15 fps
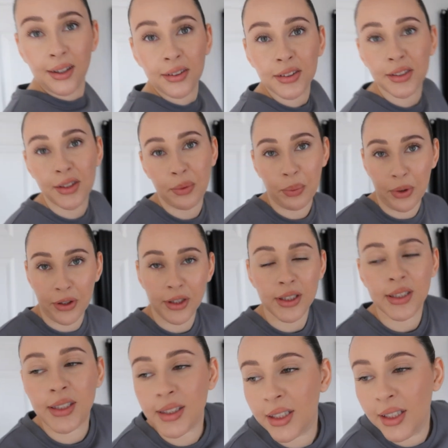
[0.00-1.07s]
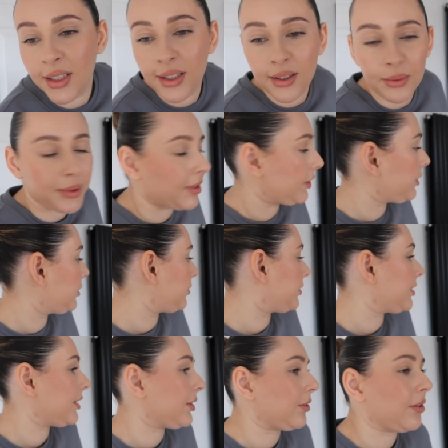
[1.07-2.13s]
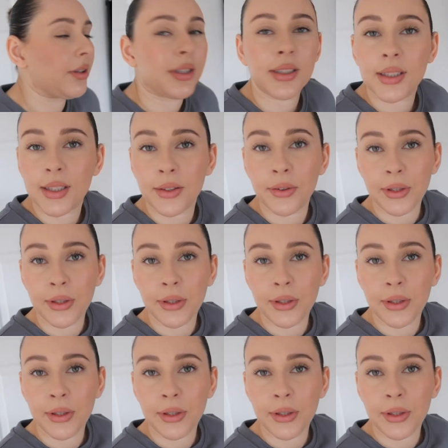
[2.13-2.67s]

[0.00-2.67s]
not the worst. I'm just going to shut this door.